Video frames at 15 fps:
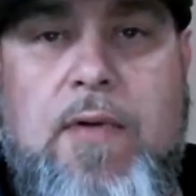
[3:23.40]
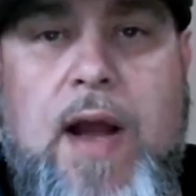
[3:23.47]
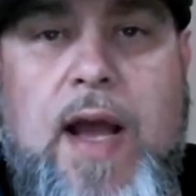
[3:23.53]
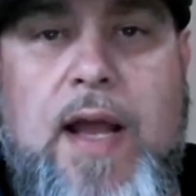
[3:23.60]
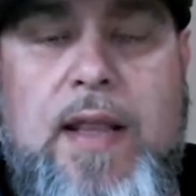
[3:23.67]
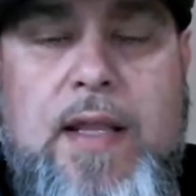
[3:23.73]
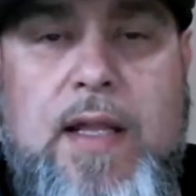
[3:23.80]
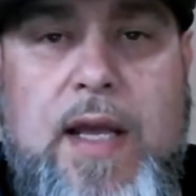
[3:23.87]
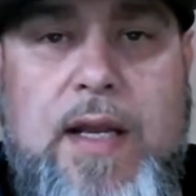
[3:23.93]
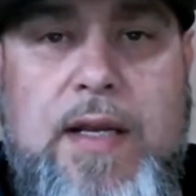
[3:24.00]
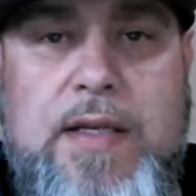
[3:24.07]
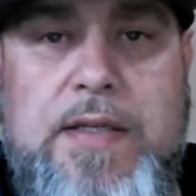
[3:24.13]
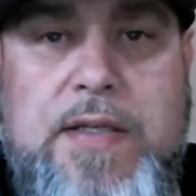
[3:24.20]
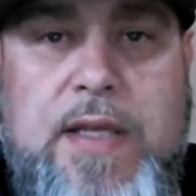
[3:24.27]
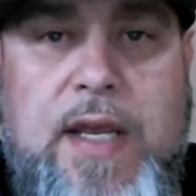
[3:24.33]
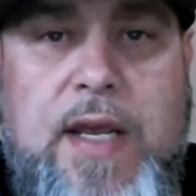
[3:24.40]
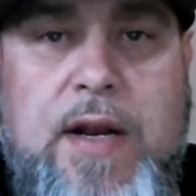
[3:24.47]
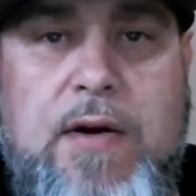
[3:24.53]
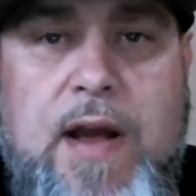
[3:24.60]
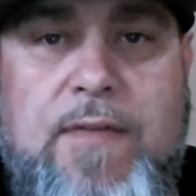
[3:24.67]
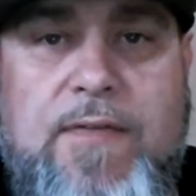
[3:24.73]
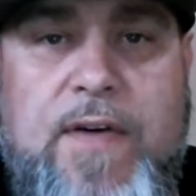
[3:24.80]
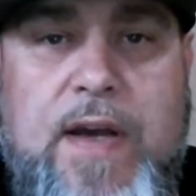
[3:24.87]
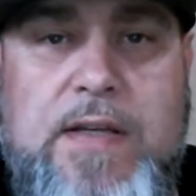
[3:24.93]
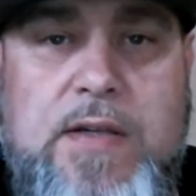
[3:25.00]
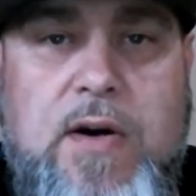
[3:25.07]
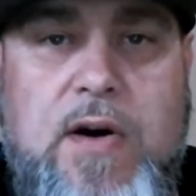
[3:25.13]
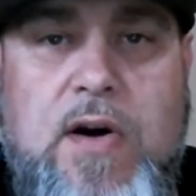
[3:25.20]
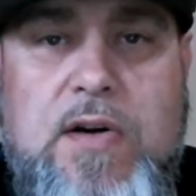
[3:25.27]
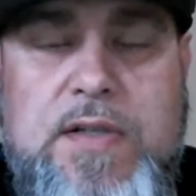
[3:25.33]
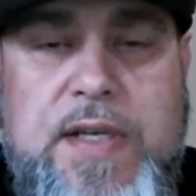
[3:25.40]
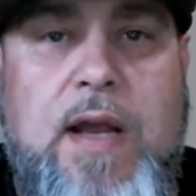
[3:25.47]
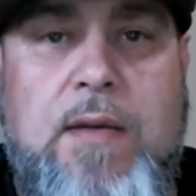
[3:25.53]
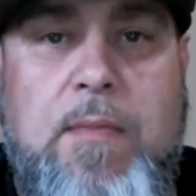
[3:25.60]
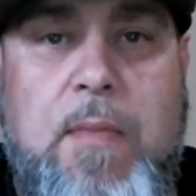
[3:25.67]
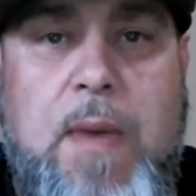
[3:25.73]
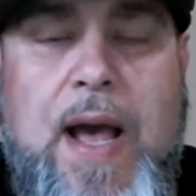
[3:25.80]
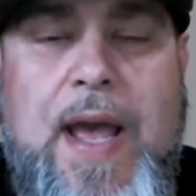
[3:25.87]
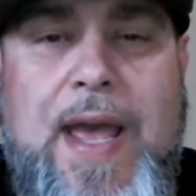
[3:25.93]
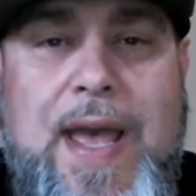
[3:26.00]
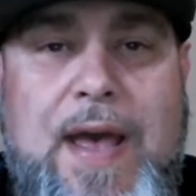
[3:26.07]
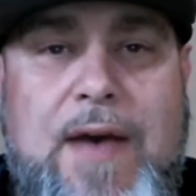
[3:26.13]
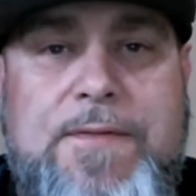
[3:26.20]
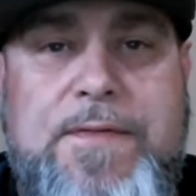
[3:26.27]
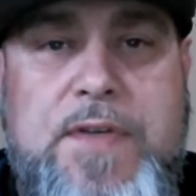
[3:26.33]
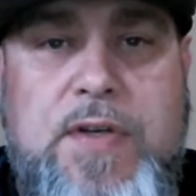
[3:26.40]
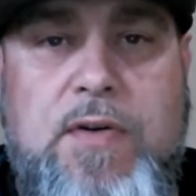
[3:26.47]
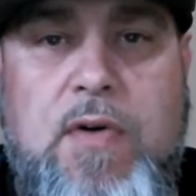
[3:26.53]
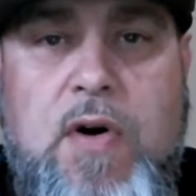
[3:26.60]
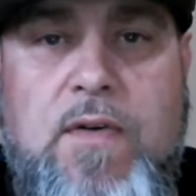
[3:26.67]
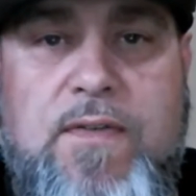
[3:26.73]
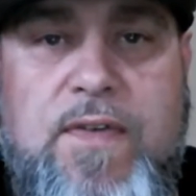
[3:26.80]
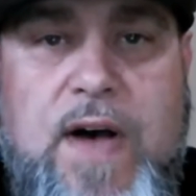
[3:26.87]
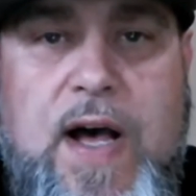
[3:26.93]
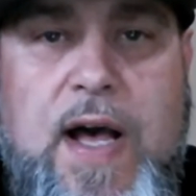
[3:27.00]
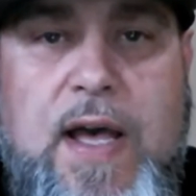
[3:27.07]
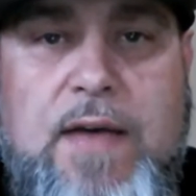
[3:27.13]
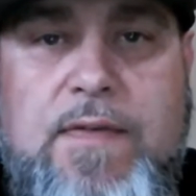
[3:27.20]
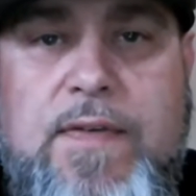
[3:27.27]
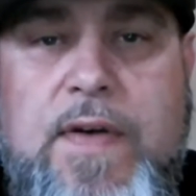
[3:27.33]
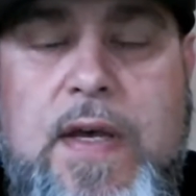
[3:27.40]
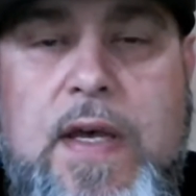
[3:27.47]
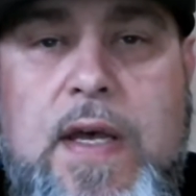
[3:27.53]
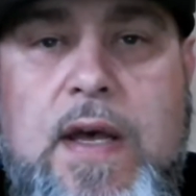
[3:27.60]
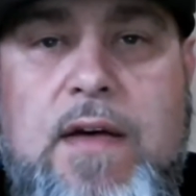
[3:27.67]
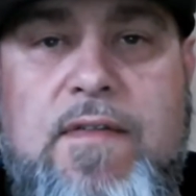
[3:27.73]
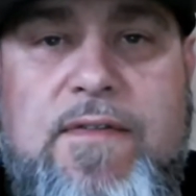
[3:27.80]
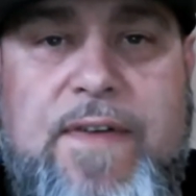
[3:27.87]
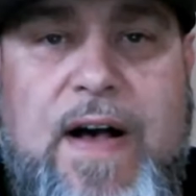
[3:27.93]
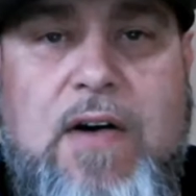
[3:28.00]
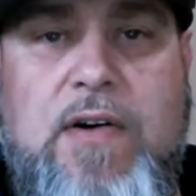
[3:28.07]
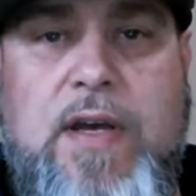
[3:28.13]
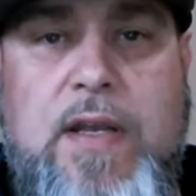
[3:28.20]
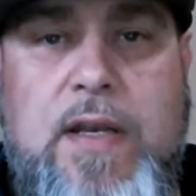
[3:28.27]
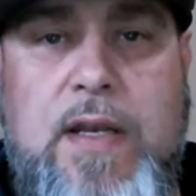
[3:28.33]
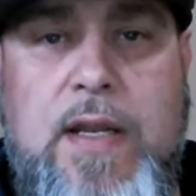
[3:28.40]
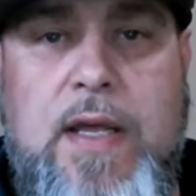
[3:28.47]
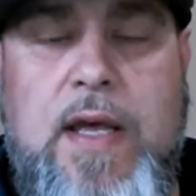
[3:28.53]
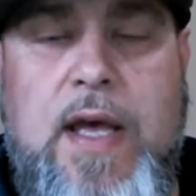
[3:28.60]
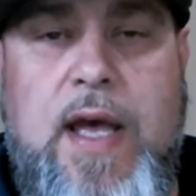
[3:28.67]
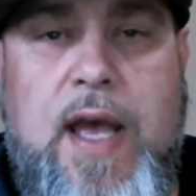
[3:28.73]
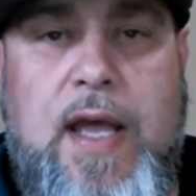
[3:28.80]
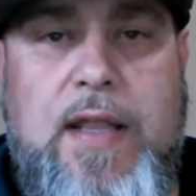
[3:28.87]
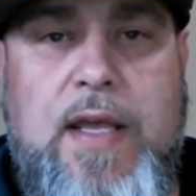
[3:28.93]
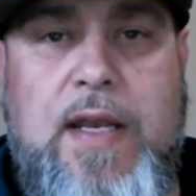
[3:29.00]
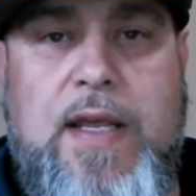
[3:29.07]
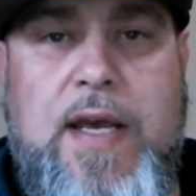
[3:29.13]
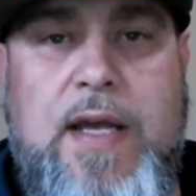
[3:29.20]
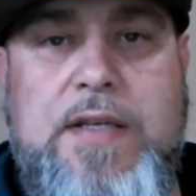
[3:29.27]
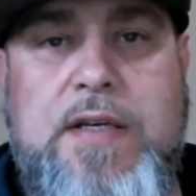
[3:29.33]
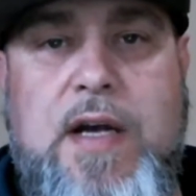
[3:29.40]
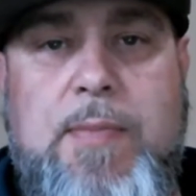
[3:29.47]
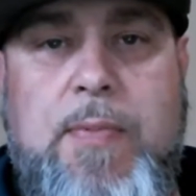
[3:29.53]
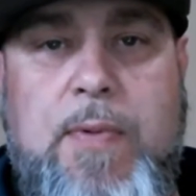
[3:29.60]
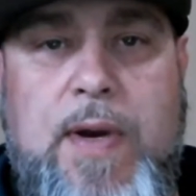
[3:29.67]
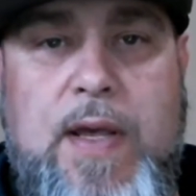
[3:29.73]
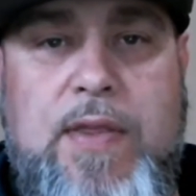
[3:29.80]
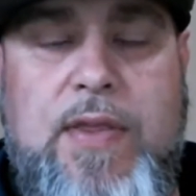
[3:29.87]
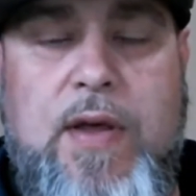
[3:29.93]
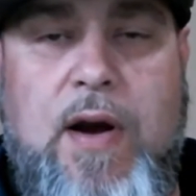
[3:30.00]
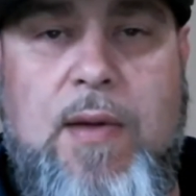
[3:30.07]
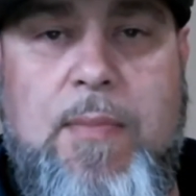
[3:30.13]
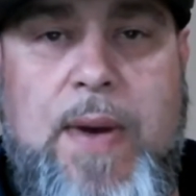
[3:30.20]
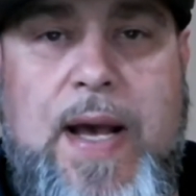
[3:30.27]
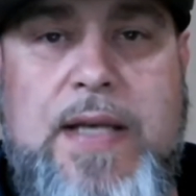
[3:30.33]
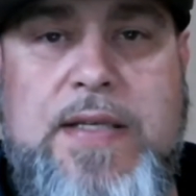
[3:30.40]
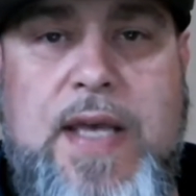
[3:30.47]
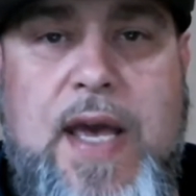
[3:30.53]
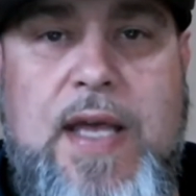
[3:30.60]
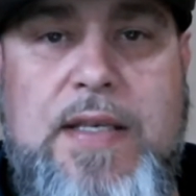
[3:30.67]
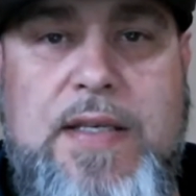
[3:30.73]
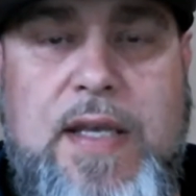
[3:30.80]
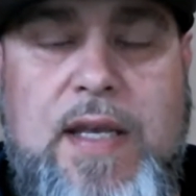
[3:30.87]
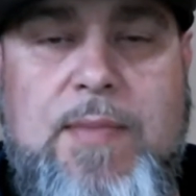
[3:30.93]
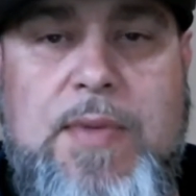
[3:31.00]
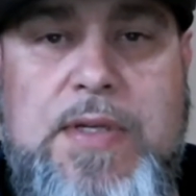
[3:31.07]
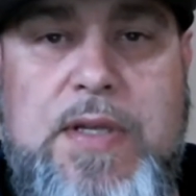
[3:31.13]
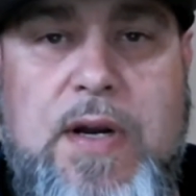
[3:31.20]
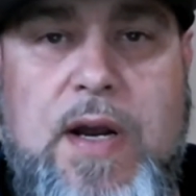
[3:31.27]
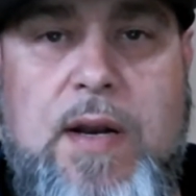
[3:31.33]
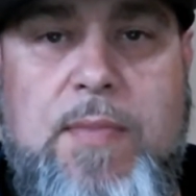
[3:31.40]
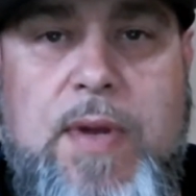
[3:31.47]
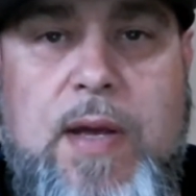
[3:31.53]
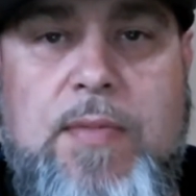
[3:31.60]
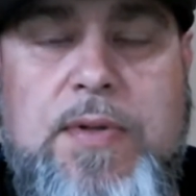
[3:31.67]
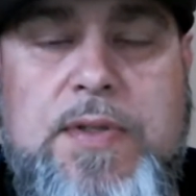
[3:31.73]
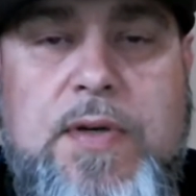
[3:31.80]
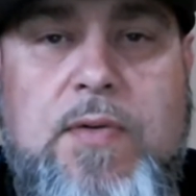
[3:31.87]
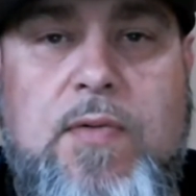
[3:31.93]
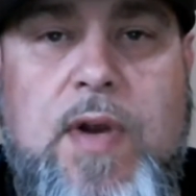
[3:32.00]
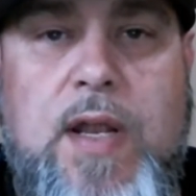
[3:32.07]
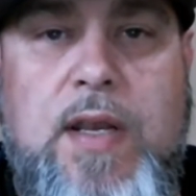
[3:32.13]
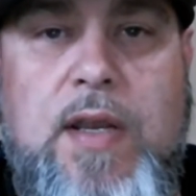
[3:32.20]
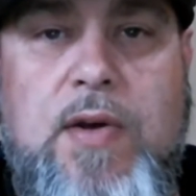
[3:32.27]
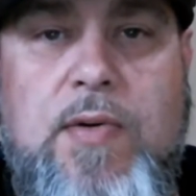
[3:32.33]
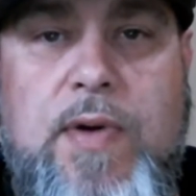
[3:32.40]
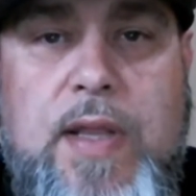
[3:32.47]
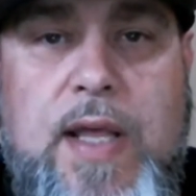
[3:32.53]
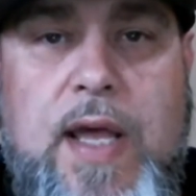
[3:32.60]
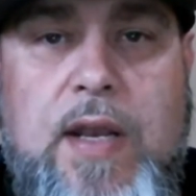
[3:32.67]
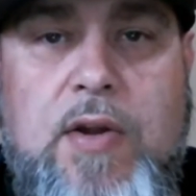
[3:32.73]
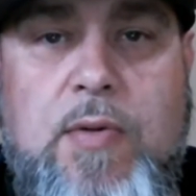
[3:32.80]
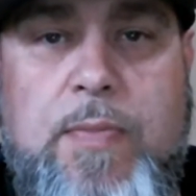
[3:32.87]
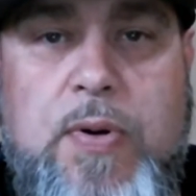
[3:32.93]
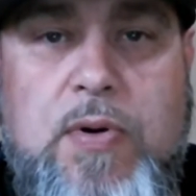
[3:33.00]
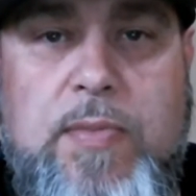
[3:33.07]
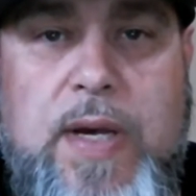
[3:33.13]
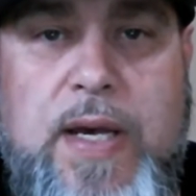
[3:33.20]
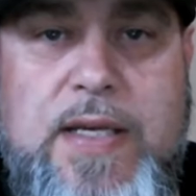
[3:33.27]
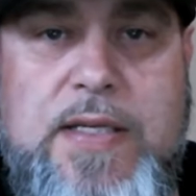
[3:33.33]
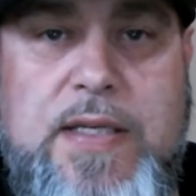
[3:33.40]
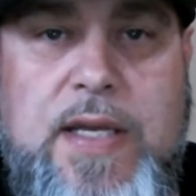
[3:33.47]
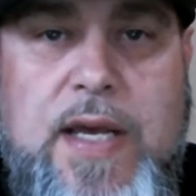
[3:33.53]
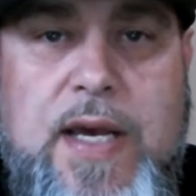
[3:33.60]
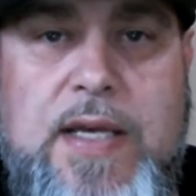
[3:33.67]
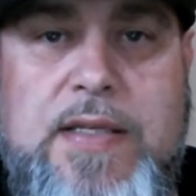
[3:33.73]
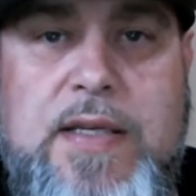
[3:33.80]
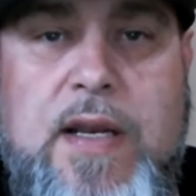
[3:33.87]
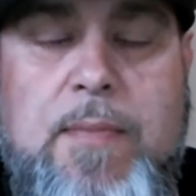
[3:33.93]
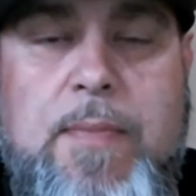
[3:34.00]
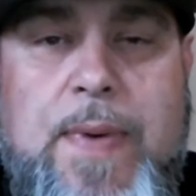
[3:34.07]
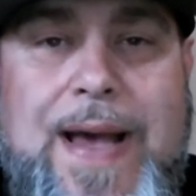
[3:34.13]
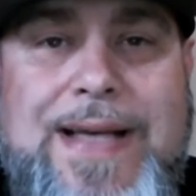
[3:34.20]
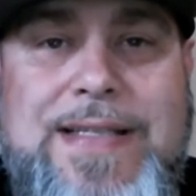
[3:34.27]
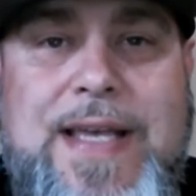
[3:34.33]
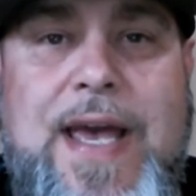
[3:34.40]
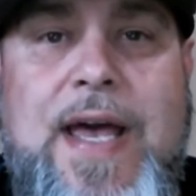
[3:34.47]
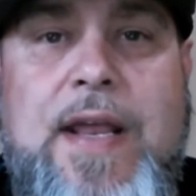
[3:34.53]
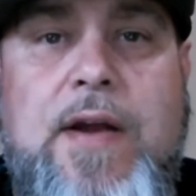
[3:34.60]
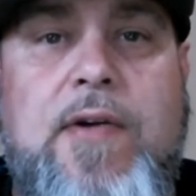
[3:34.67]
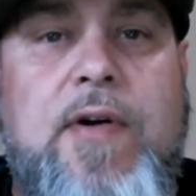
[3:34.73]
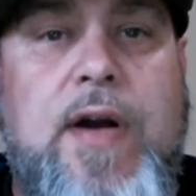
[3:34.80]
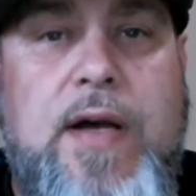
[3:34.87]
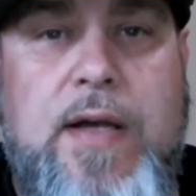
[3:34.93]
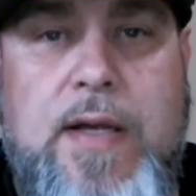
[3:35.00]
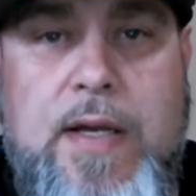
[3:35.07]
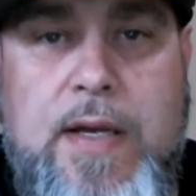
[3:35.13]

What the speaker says: riding the latest Skeeter FXR, riding my F205 Falcon, and then catch up with our Bass Cat team as they're going to be able to run you in that new Puma STS and a Bass Cat era.